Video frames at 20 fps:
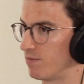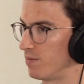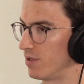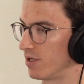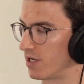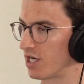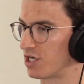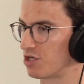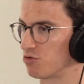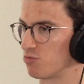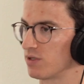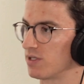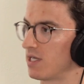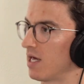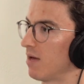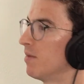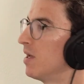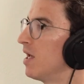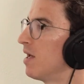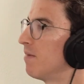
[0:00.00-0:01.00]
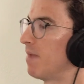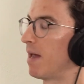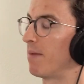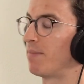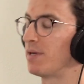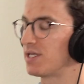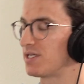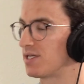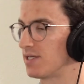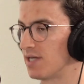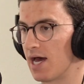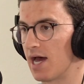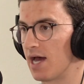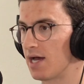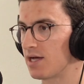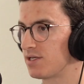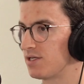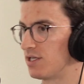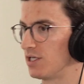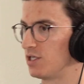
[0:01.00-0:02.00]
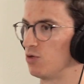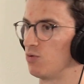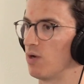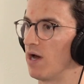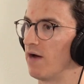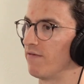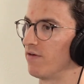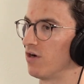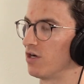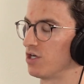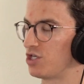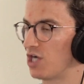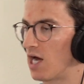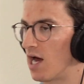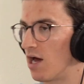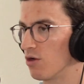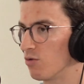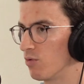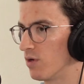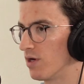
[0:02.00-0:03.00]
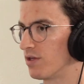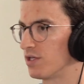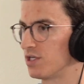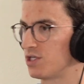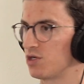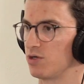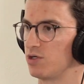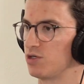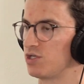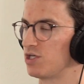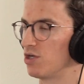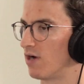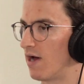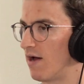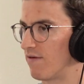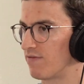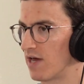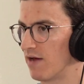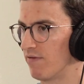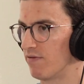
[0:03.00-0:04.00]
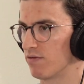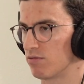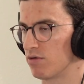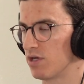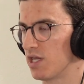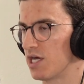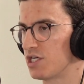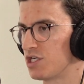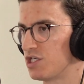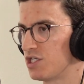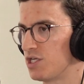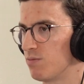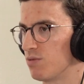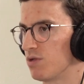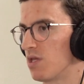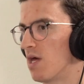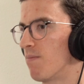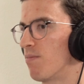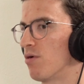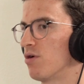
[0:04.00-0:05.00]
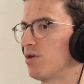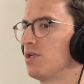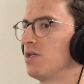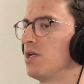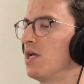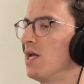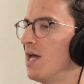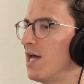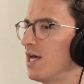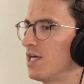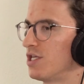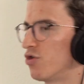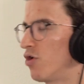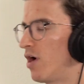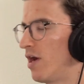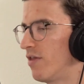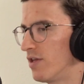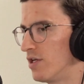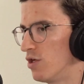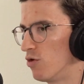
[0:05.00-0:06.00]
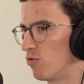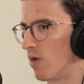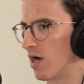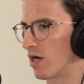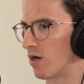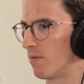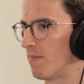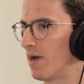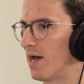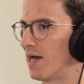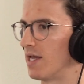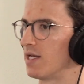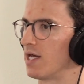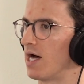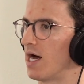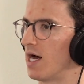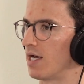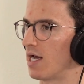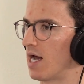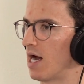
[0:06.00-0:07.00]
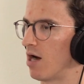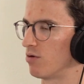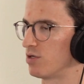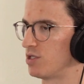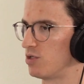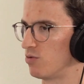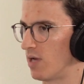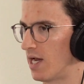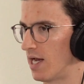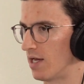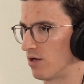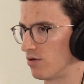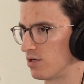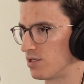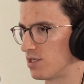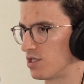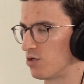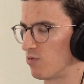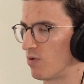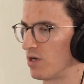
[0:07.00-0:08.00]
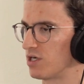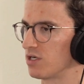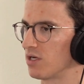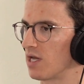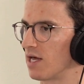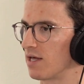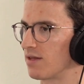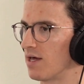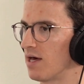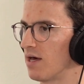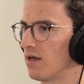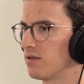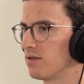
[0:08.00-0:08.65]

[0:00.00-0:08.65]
communication with them. Maybe it's an ex that you have a child with, and so you still have to have a relationship with that person. Is there anything you'd recommend on how to handle a situation like that?